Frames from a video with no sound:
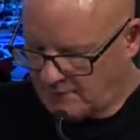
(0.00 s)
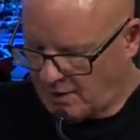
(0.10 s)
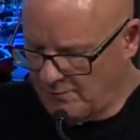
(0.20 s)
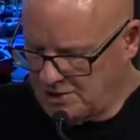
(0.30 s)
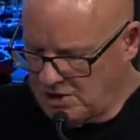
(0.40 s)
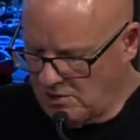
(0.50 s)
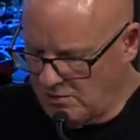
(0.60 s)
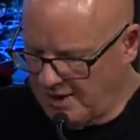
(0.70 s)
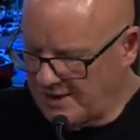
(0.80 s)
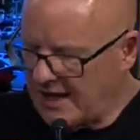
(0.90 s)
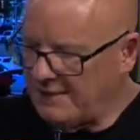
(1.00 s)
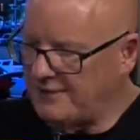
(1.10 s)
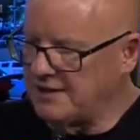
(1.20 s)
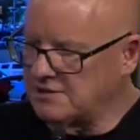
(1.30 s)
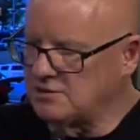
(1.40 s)
But and I
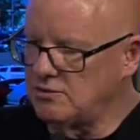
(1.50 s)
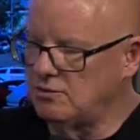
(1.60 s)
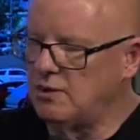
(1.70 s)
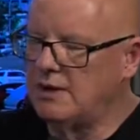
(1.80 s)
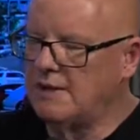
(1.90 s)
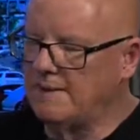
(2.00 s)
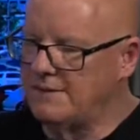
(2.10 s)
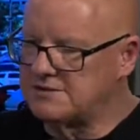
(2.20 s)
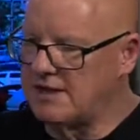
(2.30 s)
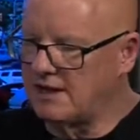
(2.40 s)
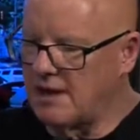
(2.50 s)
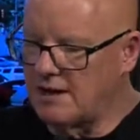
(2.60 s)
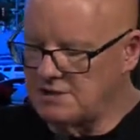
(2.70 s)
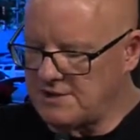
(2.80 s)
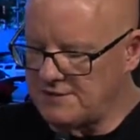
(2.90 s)
think too, this
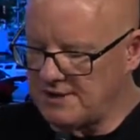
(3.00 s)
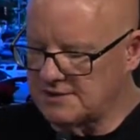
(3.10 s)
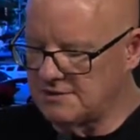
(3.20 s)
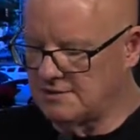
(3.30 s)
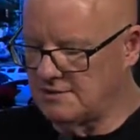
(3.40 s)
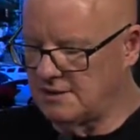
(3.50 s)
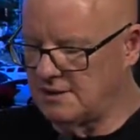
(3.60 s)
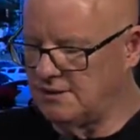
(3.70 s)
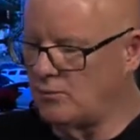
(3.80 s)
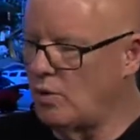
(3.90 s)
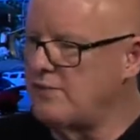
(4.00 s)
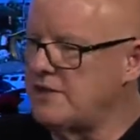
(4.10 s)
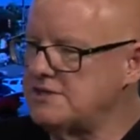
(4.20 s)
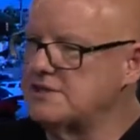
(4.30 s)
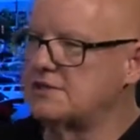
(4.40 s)
technology thing, the one
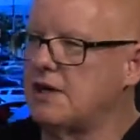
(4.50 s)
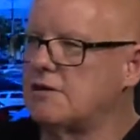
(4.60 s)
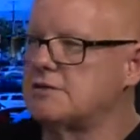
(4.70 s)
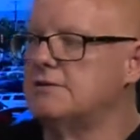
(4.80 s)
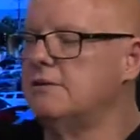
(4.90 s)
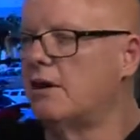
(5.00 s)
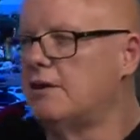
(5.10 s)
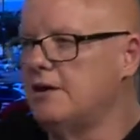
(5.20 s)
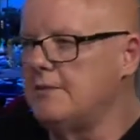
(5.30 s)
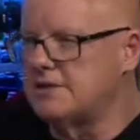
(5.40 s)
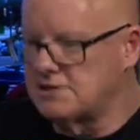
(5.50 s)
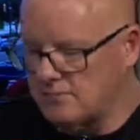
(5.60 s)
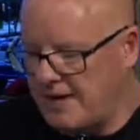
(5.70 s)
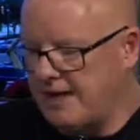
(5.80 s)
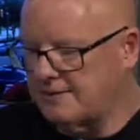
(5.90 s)
reason it scares our enemies so
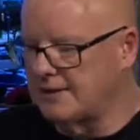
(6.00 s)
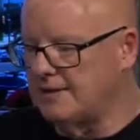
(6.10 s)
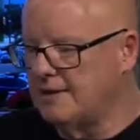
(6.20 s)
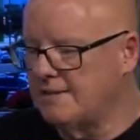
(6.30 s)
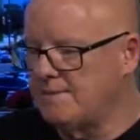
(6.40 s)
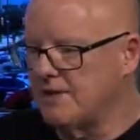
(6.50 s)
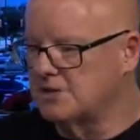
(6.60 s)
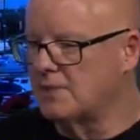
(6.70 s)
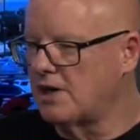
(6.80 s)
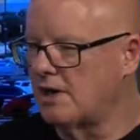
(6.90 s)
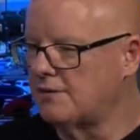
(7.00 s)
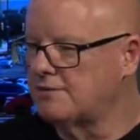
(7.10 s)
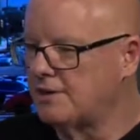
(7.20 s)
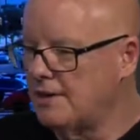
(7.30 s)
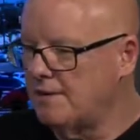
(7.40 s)
badly is
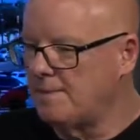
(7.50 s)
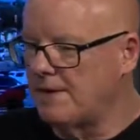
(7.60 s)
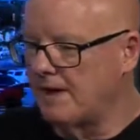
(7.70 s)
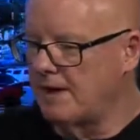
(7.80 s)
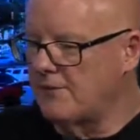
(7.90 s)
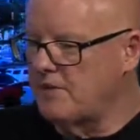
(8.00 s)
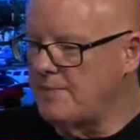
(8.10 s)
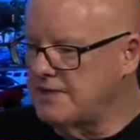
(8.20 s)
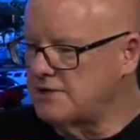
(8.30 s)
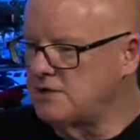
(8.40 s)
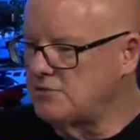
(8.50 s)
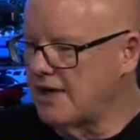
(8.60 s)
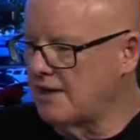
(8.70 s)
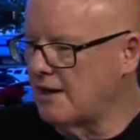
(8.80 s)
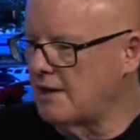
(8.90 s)
because every piece of new
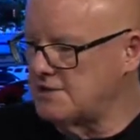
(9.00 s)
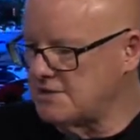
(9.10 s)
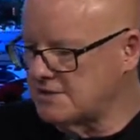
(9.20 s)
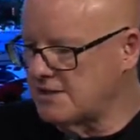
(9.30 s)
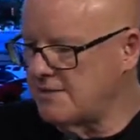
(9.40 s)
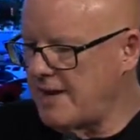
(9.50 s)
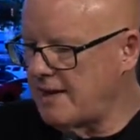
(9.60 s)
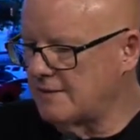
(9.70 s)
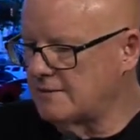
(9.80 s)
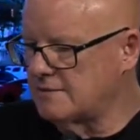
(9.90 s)
technology that's come out